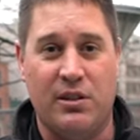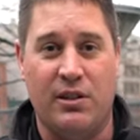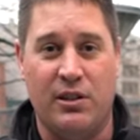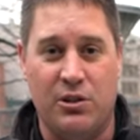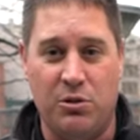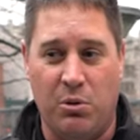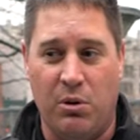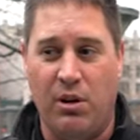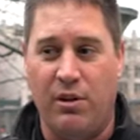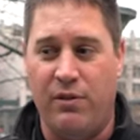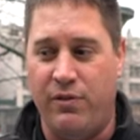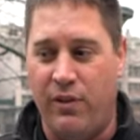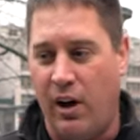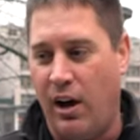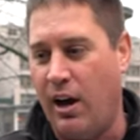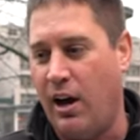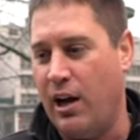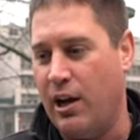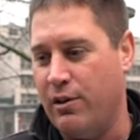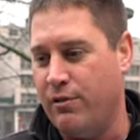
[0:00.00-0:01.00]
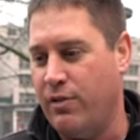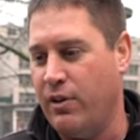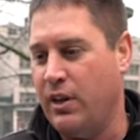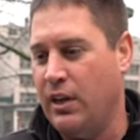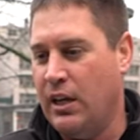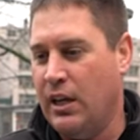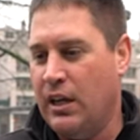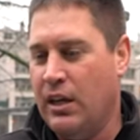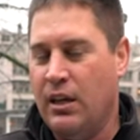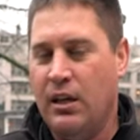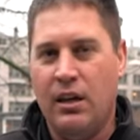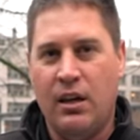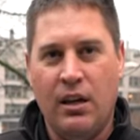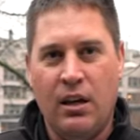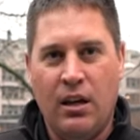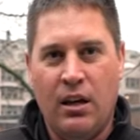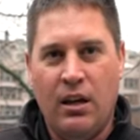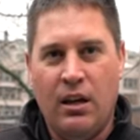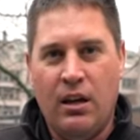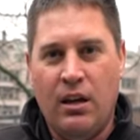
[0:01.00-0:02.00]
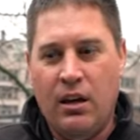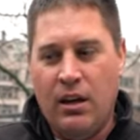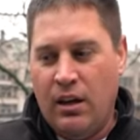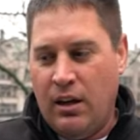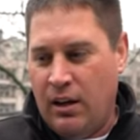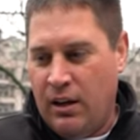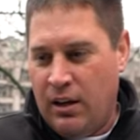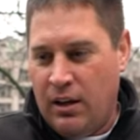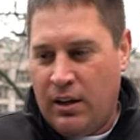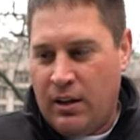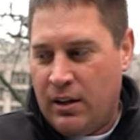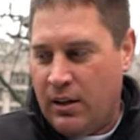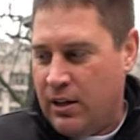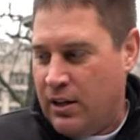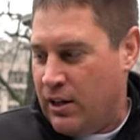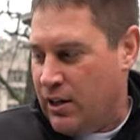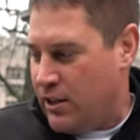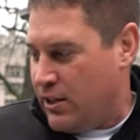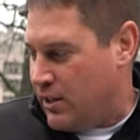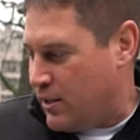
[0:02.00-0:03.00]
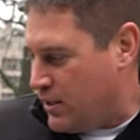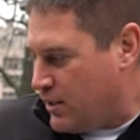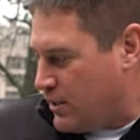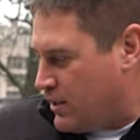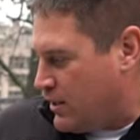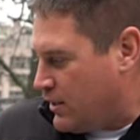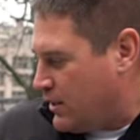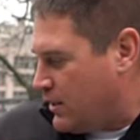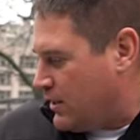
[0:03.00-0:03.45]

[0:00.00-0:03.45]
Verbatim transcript: there's an influx of many aluminum